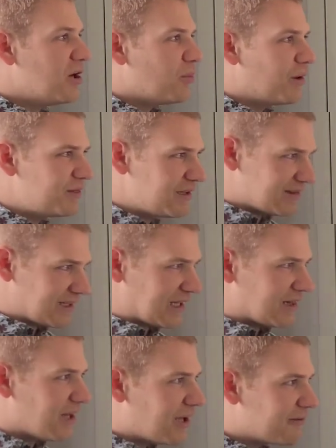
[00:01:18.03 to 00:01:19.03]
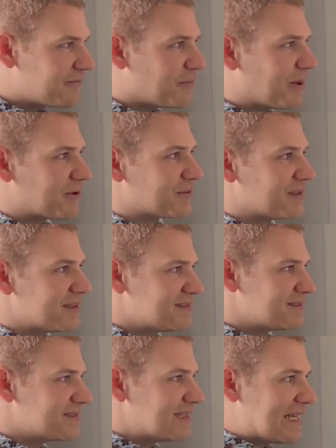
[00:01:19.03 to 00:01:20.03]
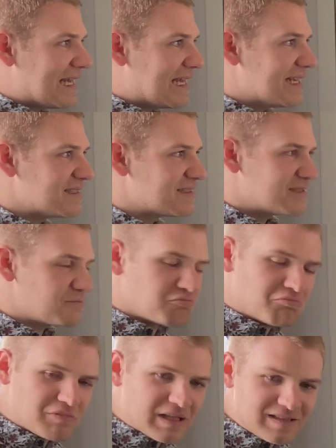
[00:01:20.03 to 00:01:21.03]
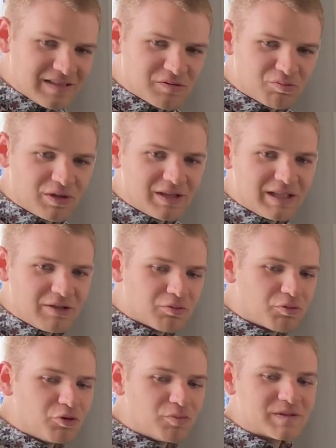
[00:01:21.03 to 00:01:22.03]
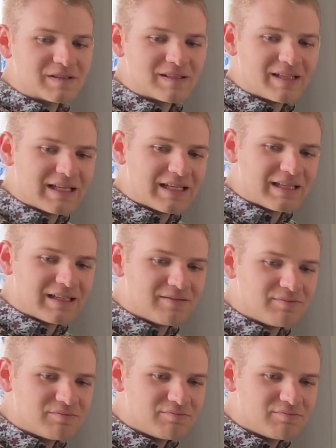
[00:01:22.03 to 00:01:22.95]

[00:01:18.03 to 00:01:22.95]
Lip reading: One thing that I love about this is really grouped in